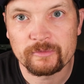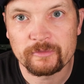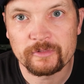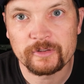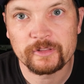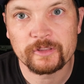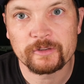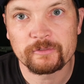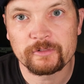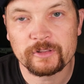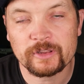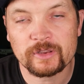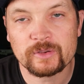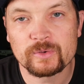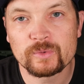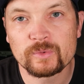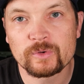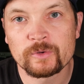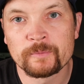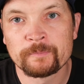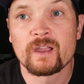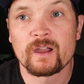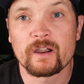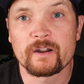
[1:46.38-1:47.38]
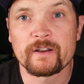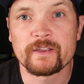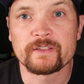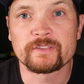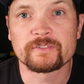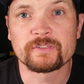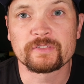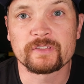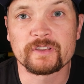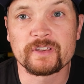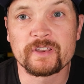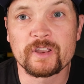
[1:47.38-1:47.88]
really, really cool. All right,
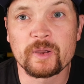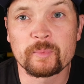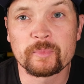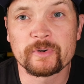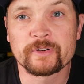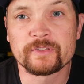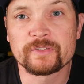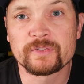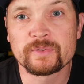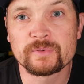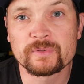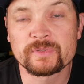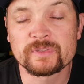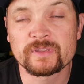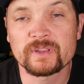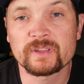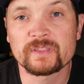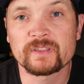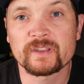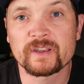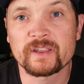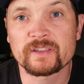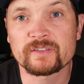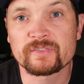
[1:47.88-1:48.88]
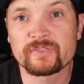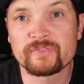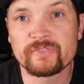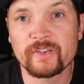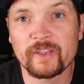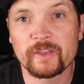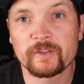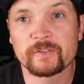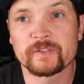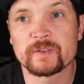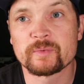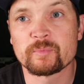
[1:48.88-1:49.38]
so the number 2 thing that has
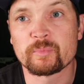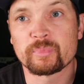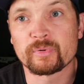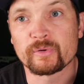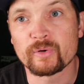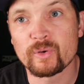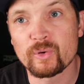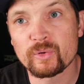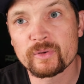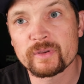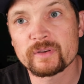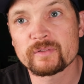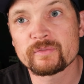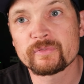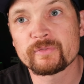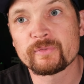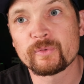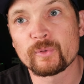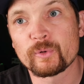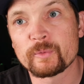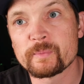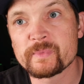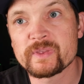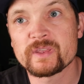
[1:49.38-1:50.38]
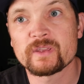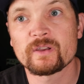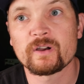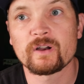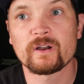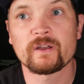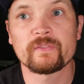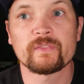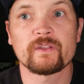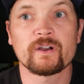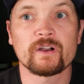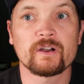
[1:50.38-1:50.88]
failed and broken for me
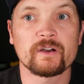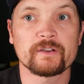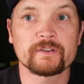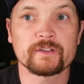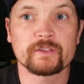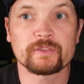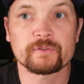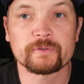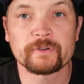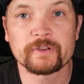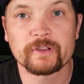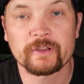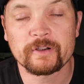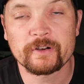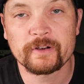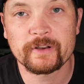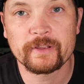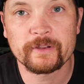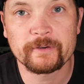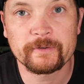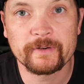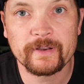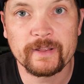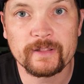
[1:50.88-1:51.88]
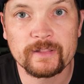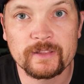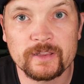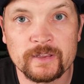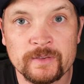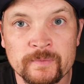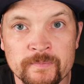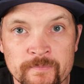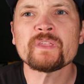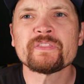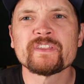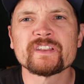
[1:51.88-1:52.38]
on the Honda 300L Rally
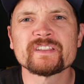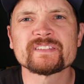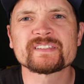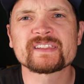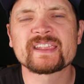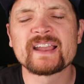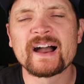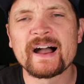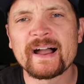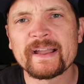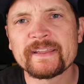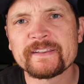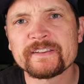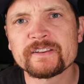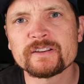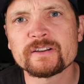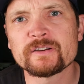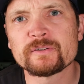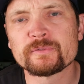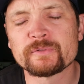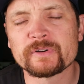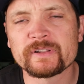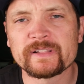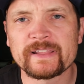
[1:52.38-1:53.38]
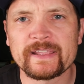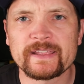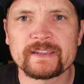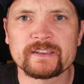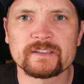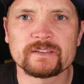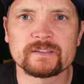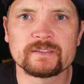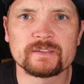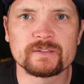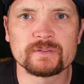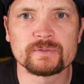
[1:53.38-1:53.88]
that is kind of
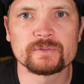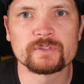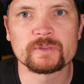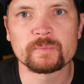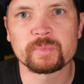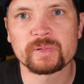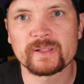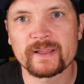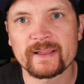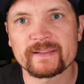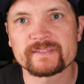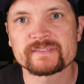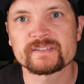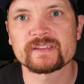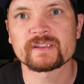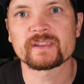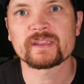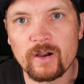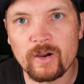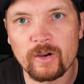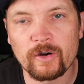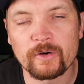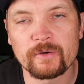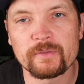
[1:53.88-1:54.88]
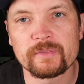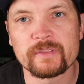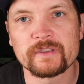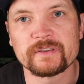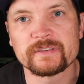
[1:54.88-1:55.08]
related to the plastic are the